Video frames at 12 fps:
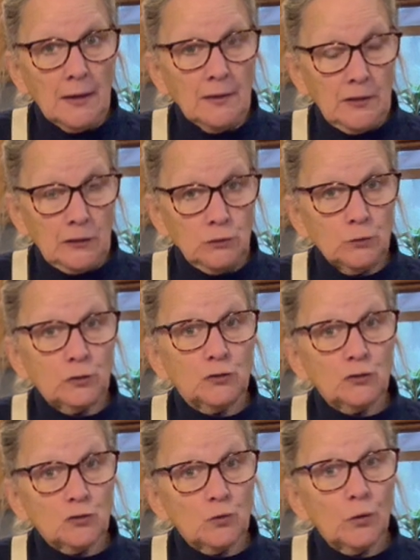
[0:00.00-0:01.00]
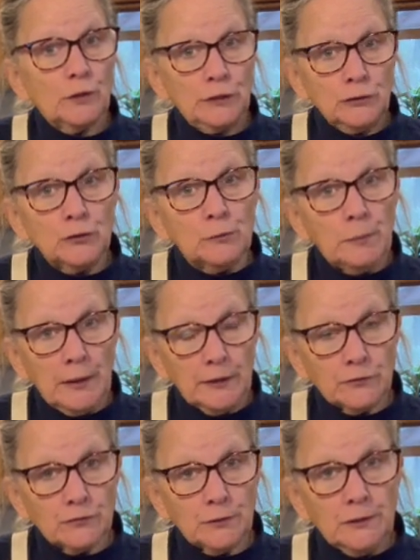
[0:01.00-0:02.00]
that you can store in your
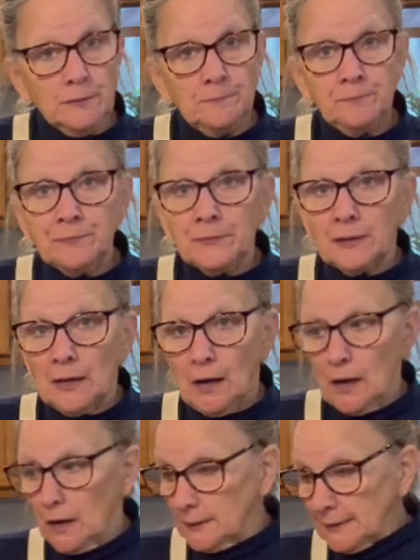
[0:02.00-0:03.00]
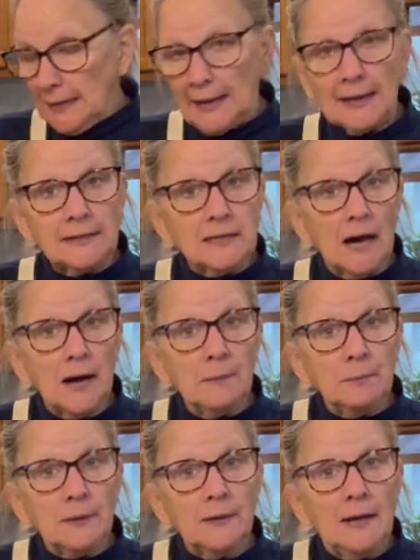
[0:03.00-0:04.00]
pantry, canned
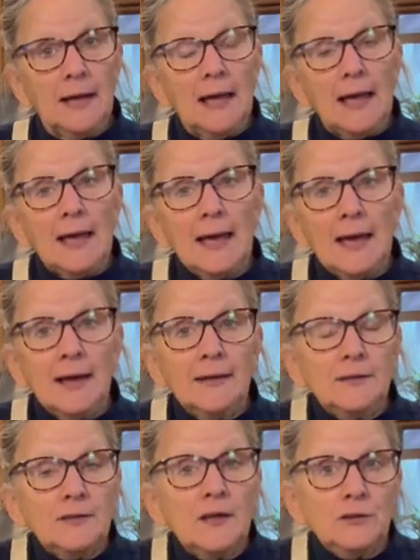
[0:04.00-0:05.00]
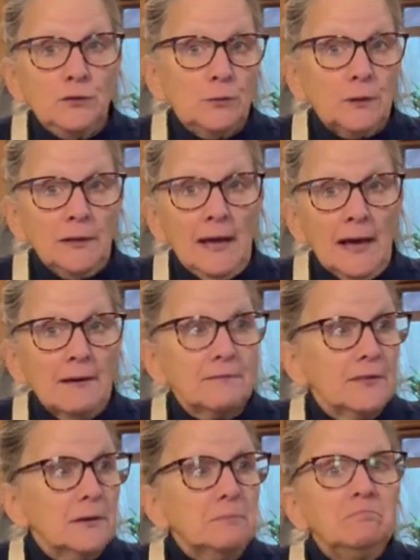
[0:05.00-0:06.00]
up, and you can have
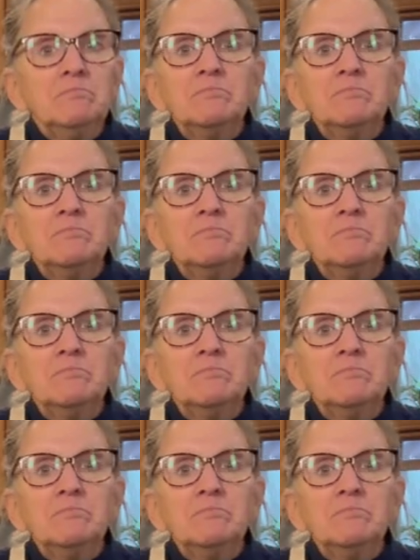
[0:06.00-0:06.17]
them